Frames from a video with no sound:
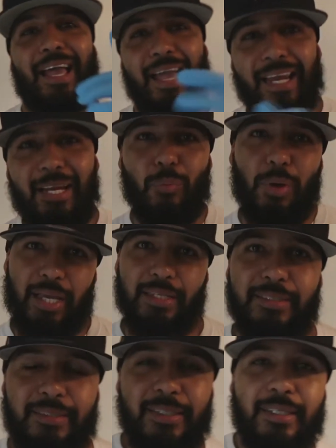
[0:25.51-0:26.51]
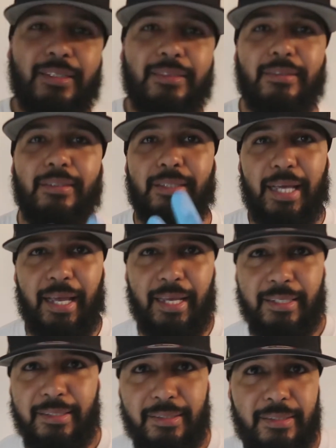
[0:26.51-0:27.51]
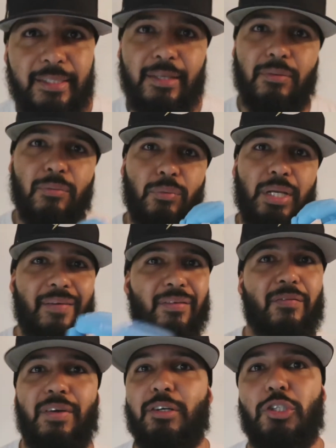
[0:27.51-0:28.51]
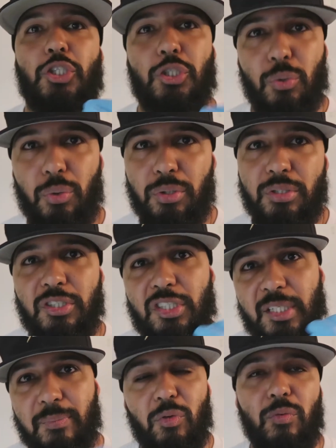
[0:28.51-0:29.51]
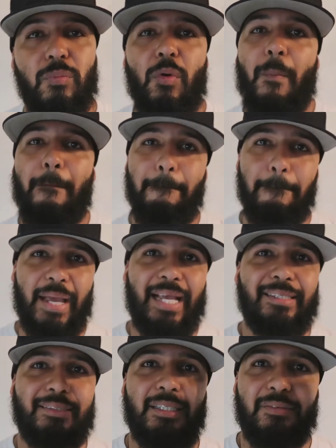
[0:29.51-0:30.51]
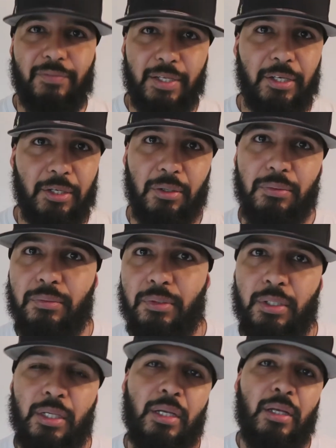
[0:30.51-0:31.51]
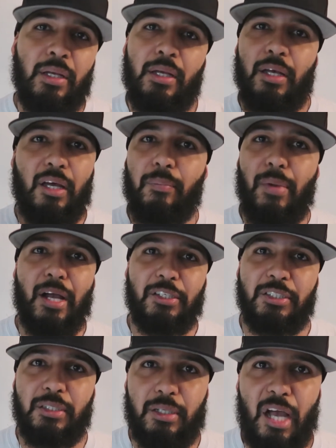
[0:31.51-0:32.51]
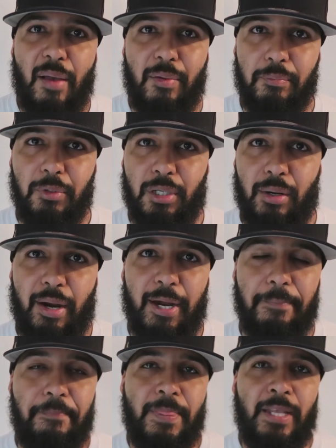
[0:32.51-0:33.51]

Anyways, today we have a very short, simple, basic video unboxing a comic book, all right?